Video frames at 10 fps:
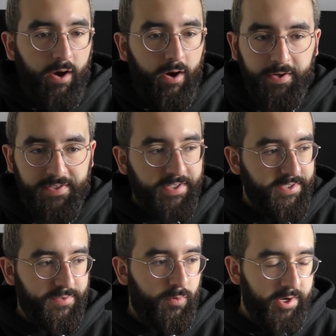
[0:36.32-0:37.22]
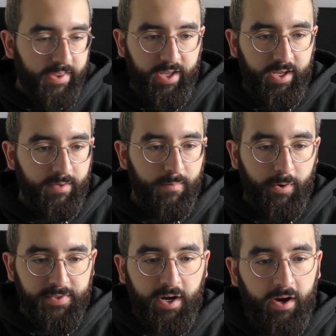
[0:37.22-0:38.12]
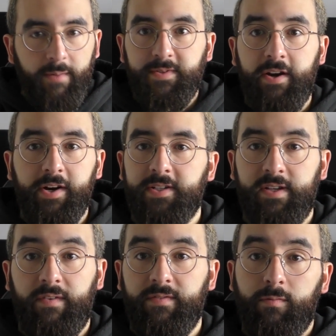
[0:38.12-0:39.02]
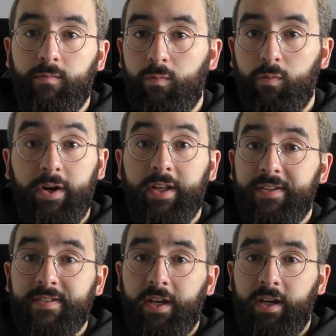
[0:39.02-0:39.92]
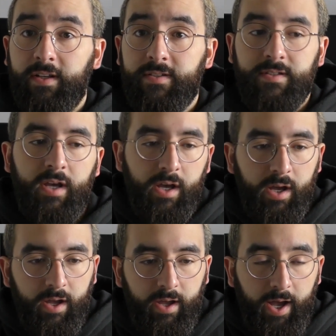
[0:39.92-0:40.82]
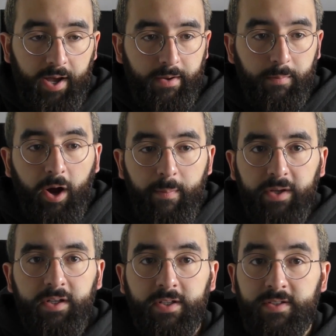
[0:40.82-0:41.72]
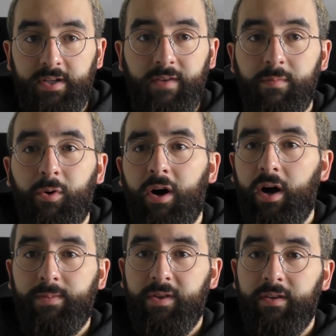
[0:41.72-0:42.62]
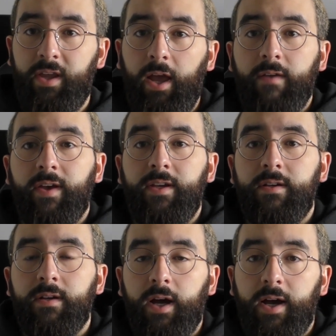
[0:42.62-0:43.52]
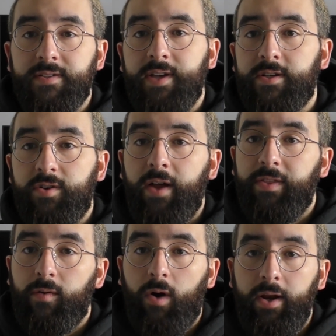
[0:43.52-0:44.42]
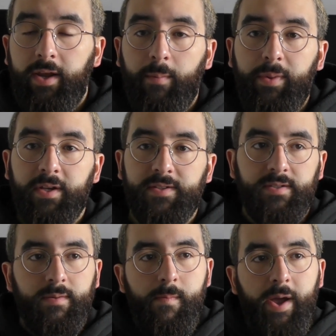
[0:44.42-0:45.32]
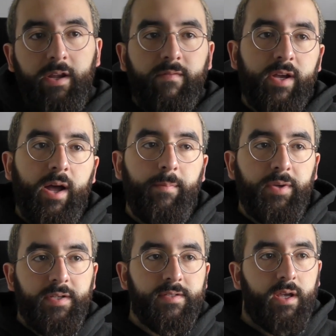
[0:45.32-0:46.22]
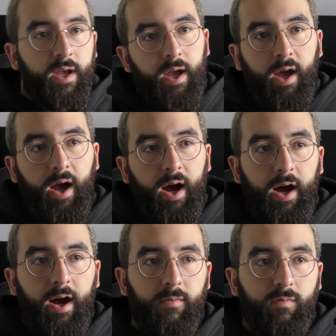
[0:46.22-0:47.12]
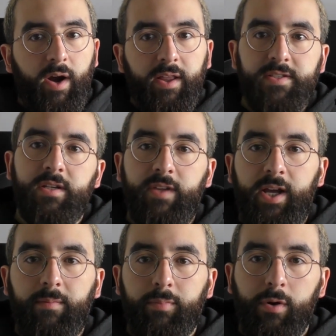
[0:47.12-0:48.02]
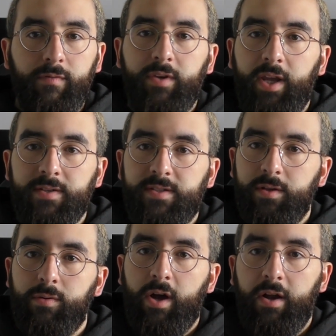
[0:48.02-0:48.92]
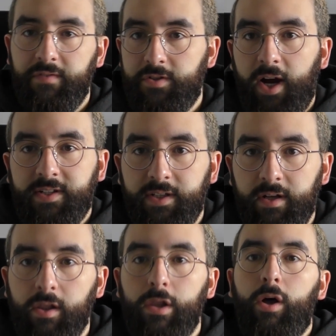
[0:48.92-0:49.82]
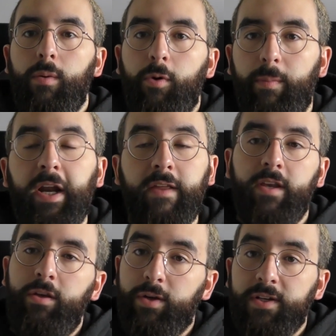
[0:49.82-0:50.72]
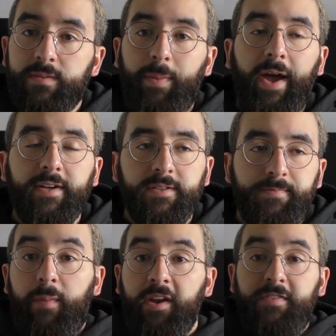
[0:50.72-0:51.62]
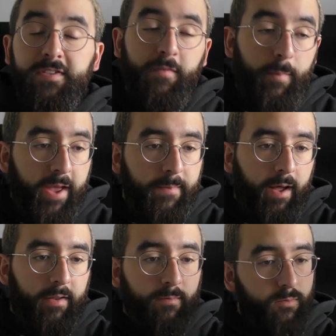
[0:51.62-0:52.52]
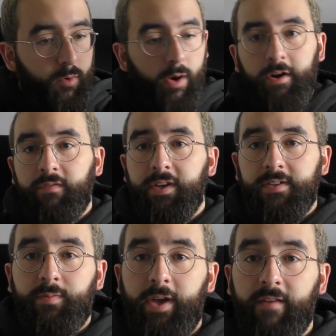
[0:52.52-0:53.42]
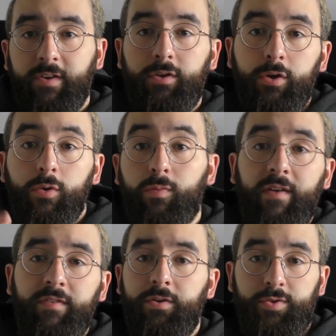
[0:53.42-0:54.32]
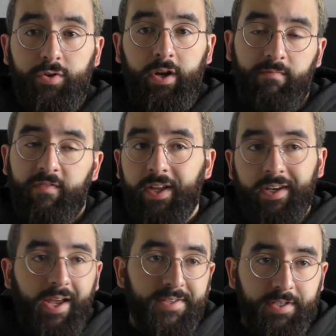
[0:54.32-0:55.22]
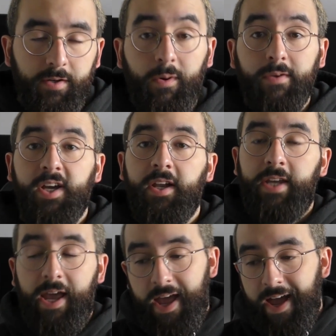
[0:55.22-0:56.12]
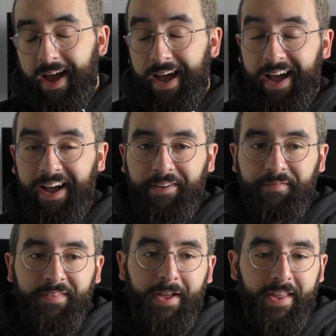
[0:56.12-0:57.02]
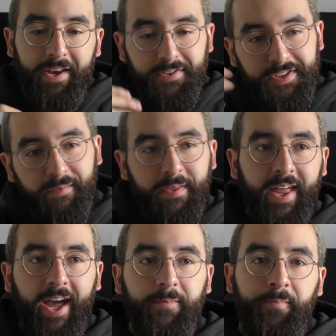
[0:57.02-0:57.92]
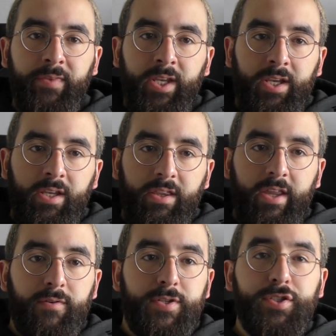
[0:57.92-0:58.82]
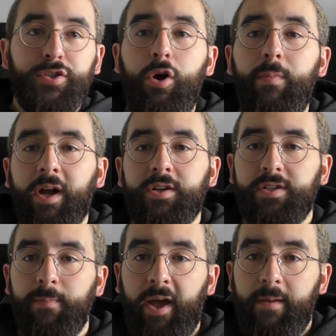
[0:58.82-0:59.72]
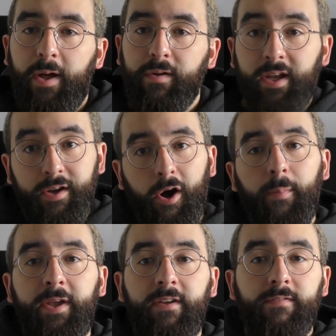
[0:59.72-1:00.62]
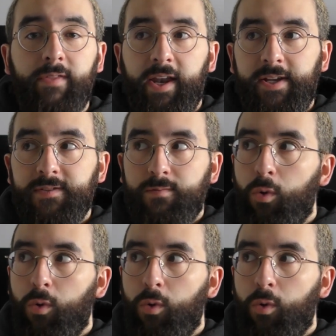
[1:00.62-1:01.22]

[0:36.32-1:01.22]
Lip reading: honestly just one of the most hyped areas I've ever really seen. It's, in my opinion, it's even more hyped than the EV sector out there right now, because many of the companies are relatively unproven, yet still kind of attracting a lot more money than you'd expect. Benefits for PayPal, quite obvious. We have a new revenue stream, fantastic, well done. And then on top of that, there is so much that PayPal can copy that has